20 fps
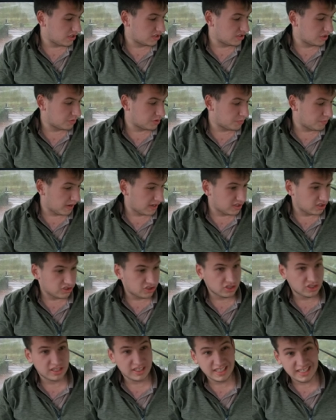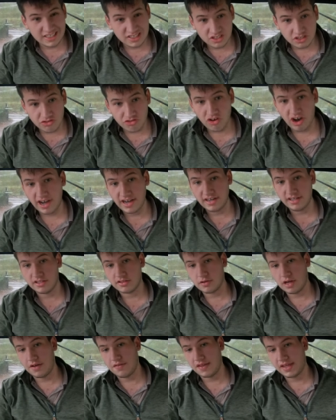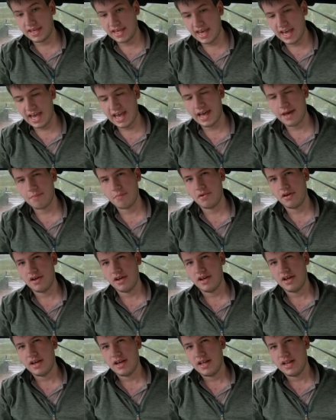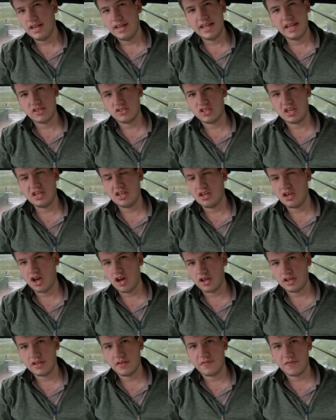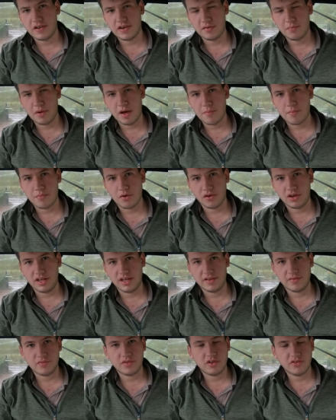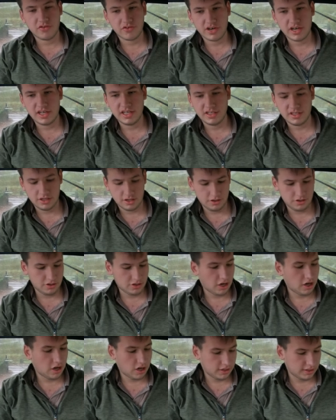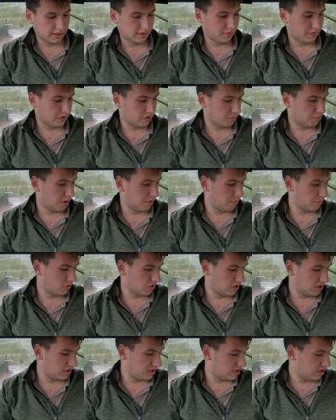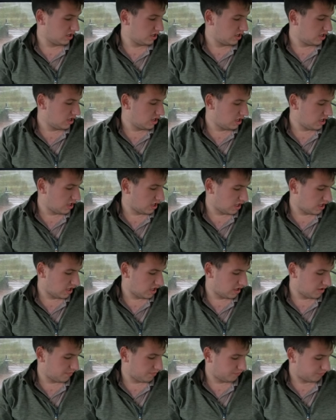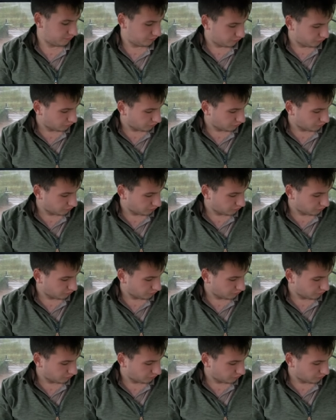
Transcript: suspension is great as well. The cab, literally, you hardly feel a bump on it. You really do. You hardly feel a bump on it. Um,